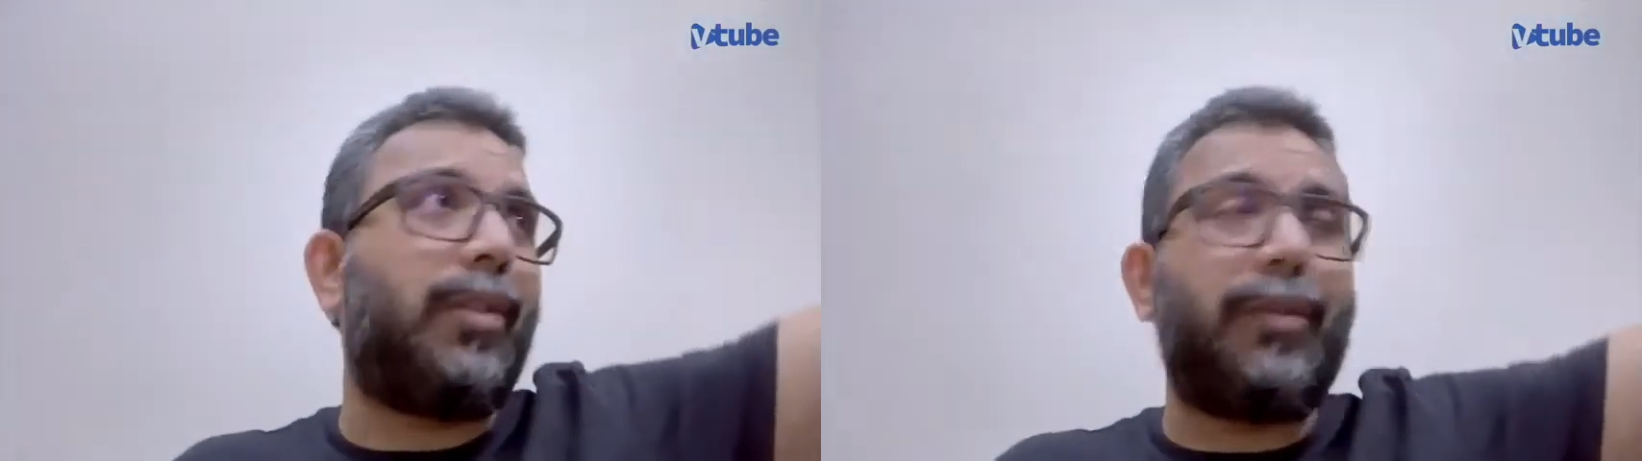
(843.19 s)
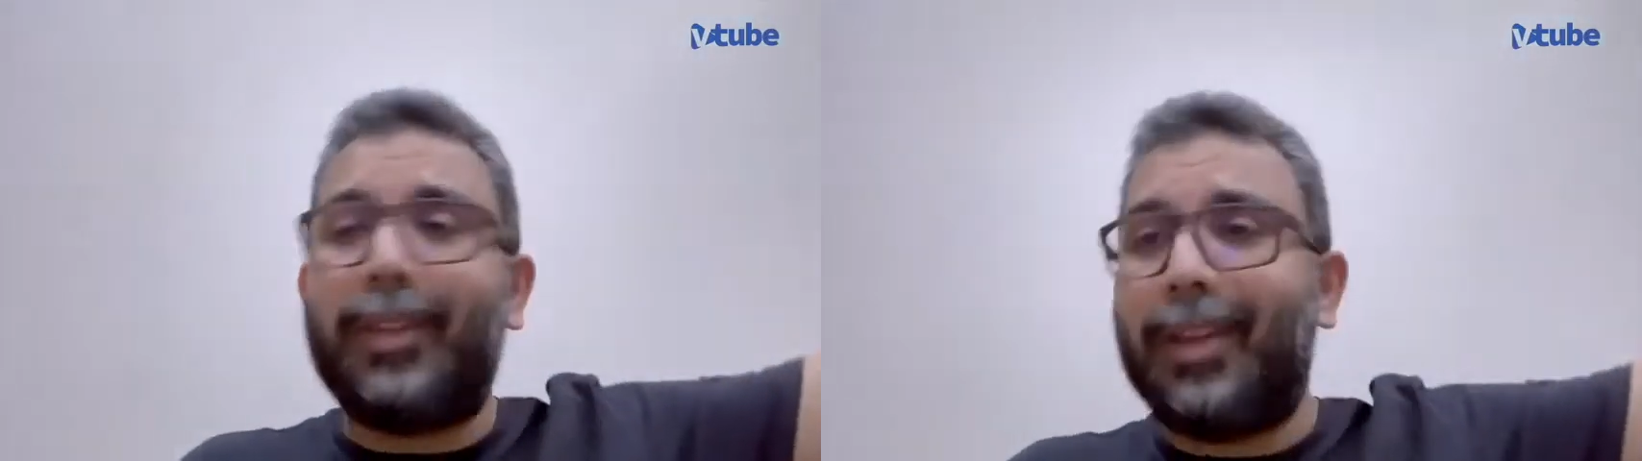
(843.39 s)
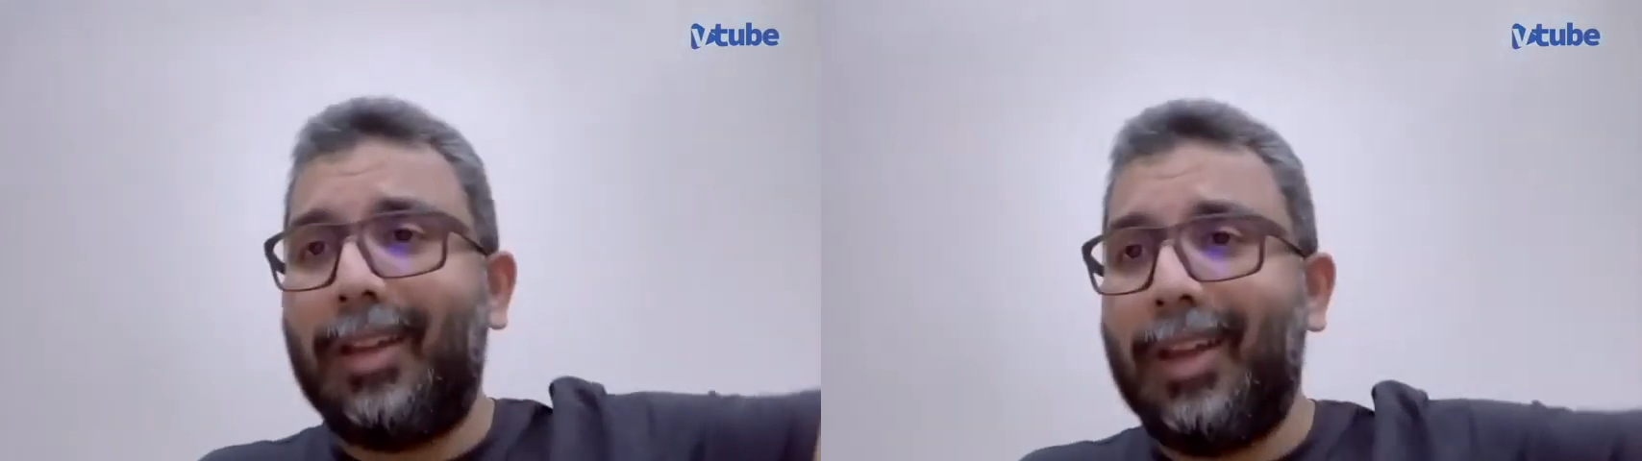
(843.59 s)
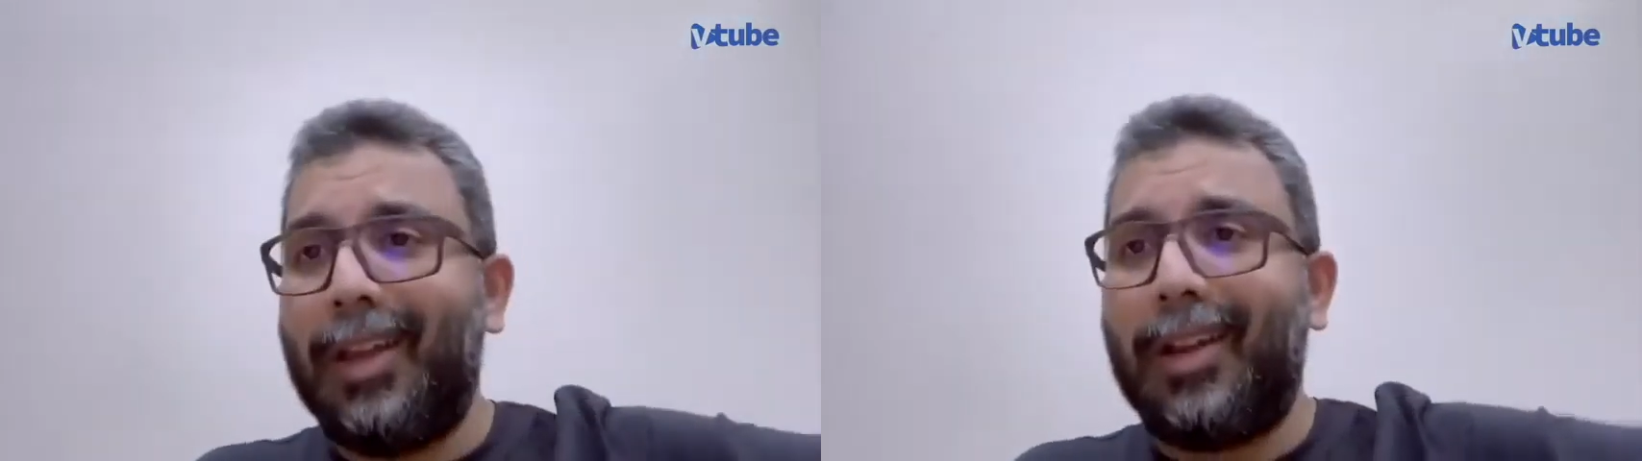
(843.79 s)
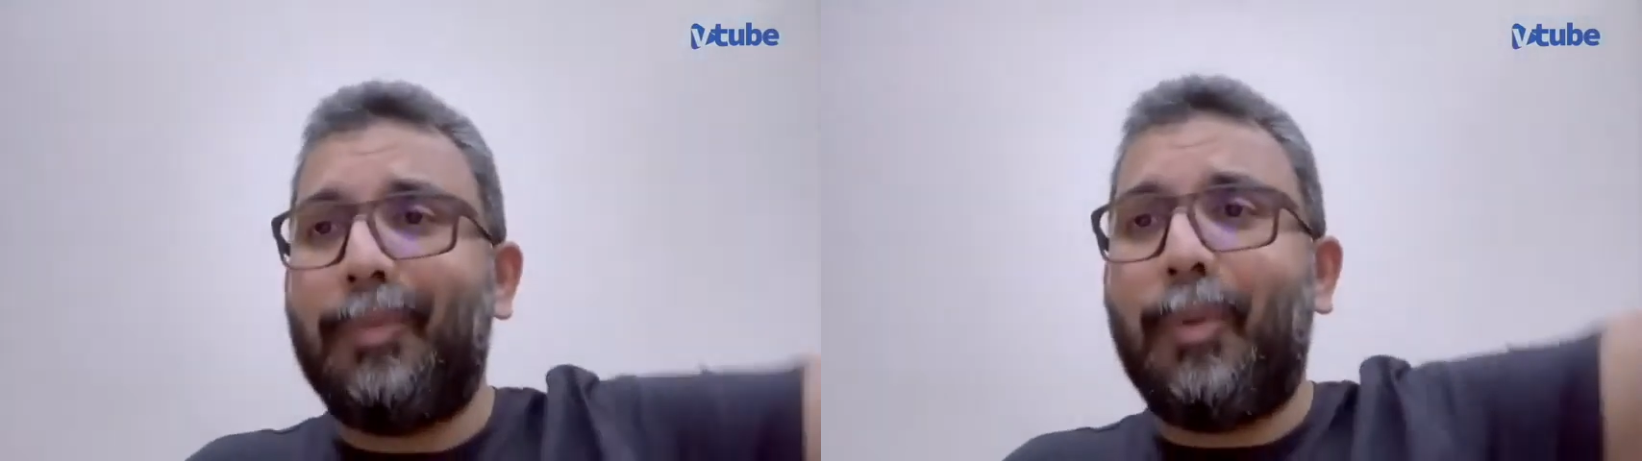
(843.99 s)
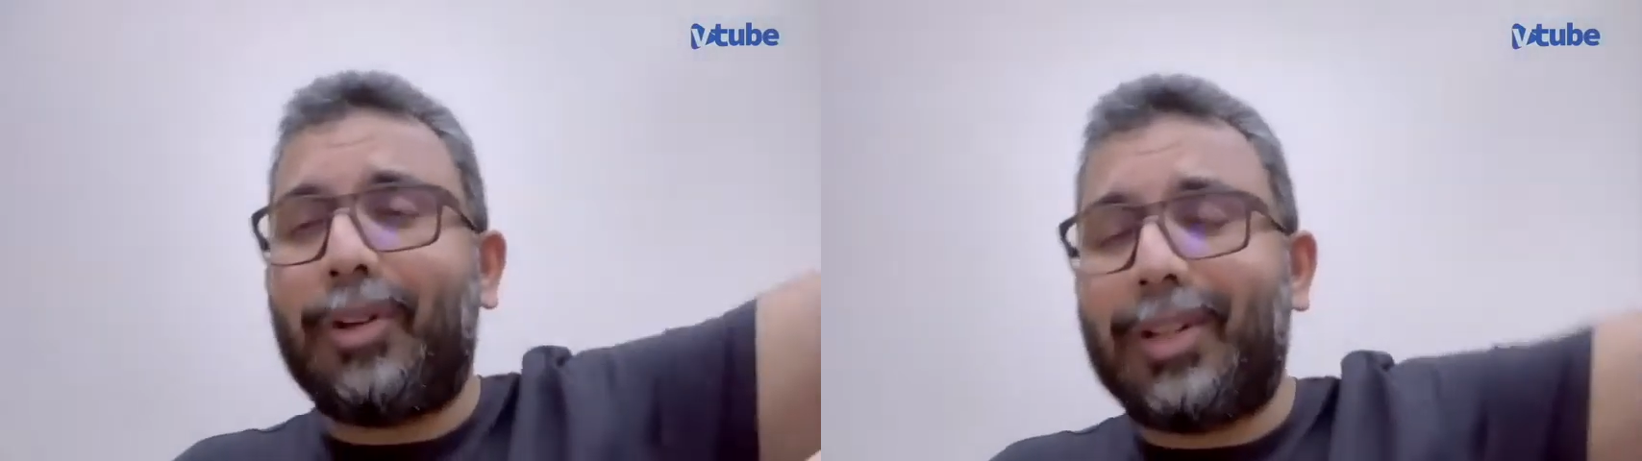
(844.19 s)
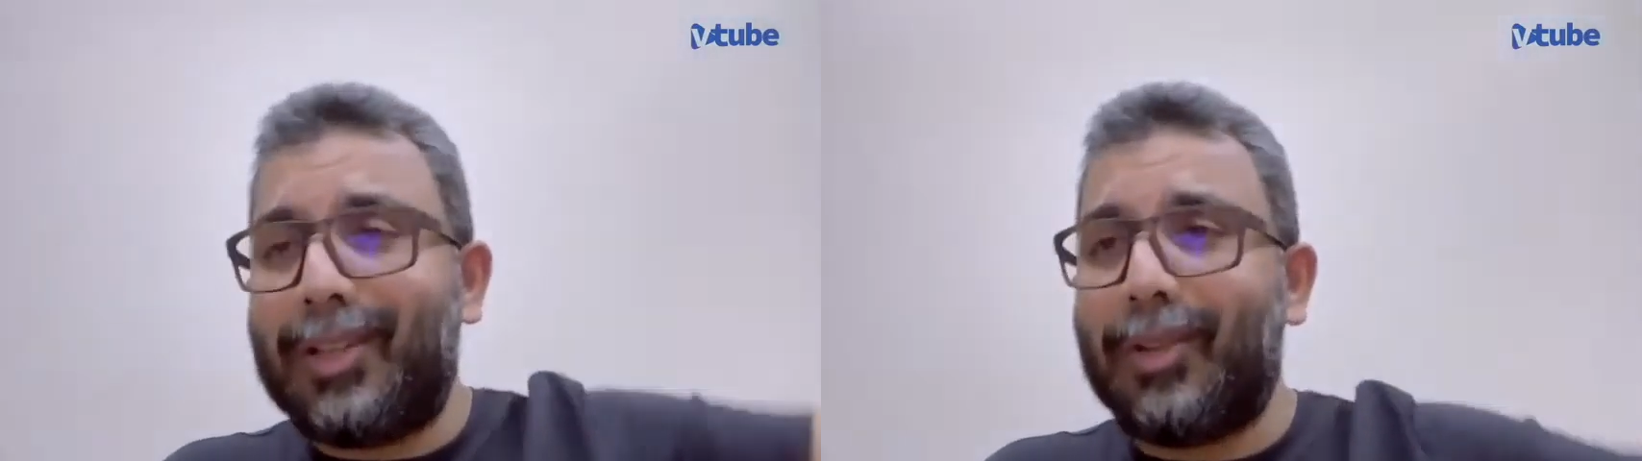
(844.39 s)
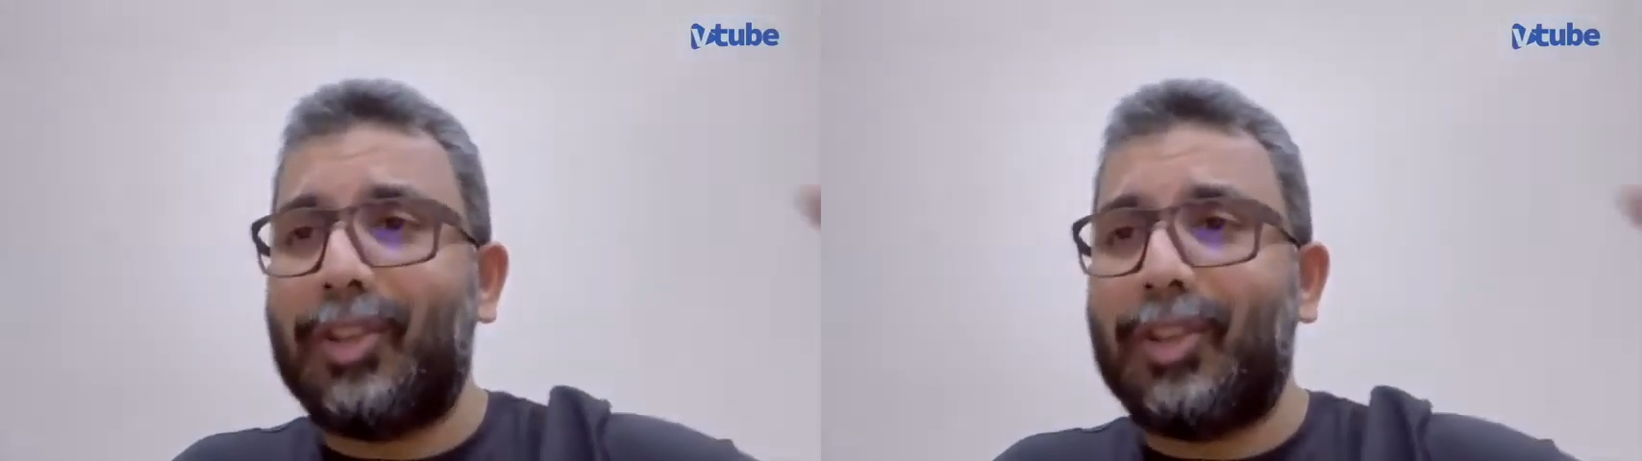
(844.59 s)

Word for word: of the reporters or